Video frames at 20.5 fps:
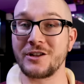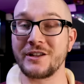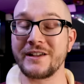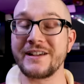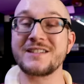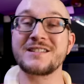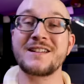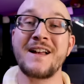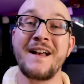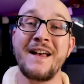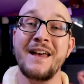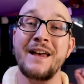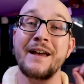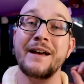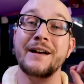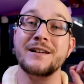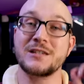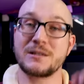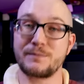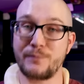the list
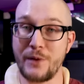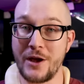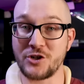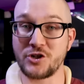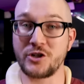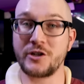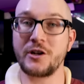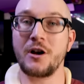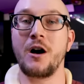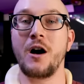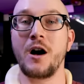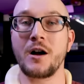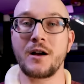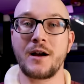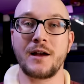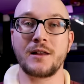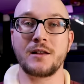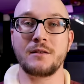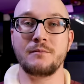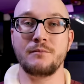especially hog
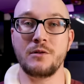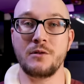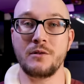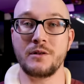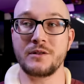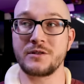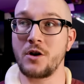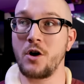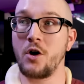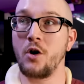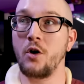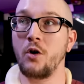island boas.